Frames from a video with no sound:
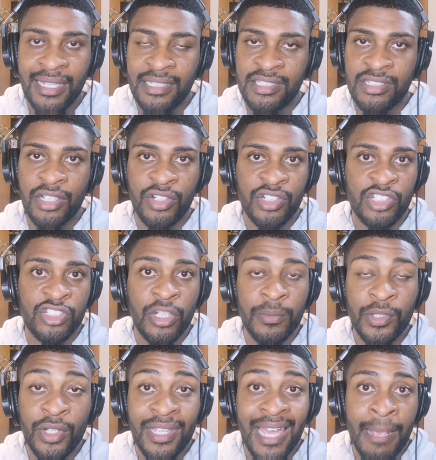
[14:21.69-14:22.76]
It's not going to
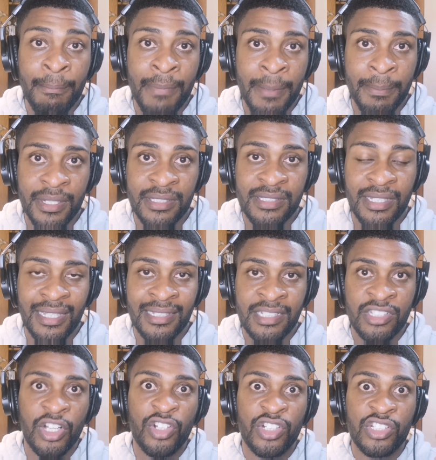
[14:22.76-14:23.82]
stop your gang members.
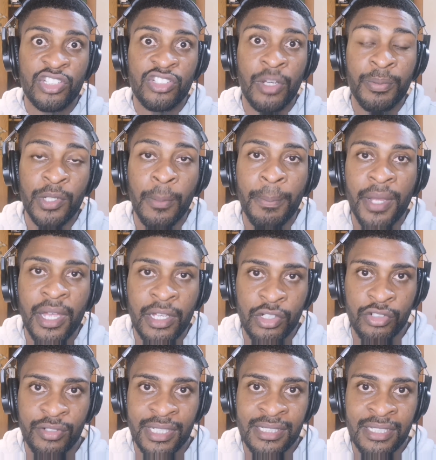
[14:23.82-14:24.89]
It's not going to stop your
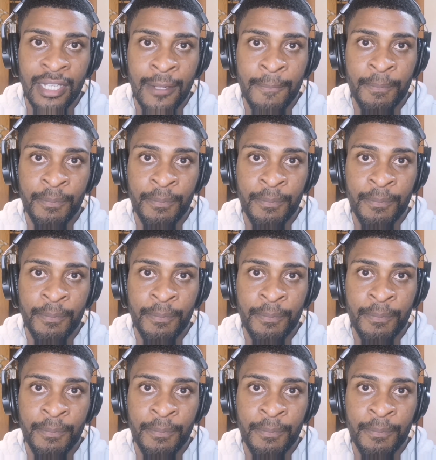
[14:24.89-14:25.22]
burglaries.